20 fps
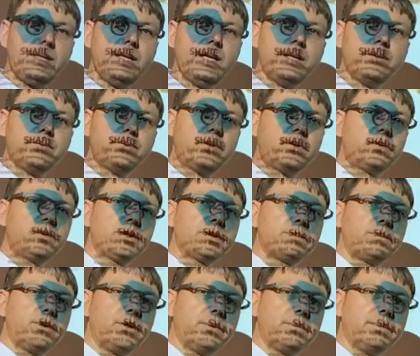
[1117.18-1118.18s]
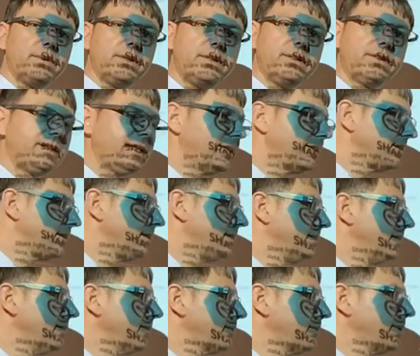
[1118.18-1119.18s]
and for what purpose. And in
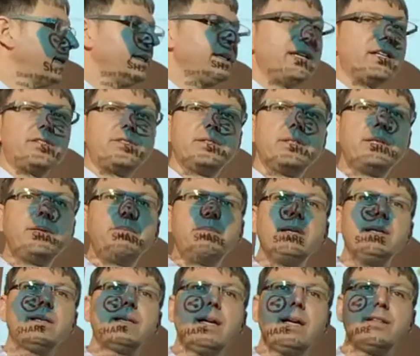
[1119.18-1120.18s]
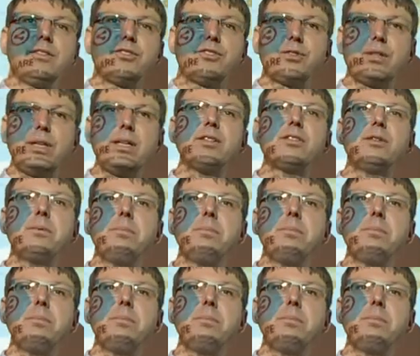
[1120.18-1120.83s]
this way, actually, we can start to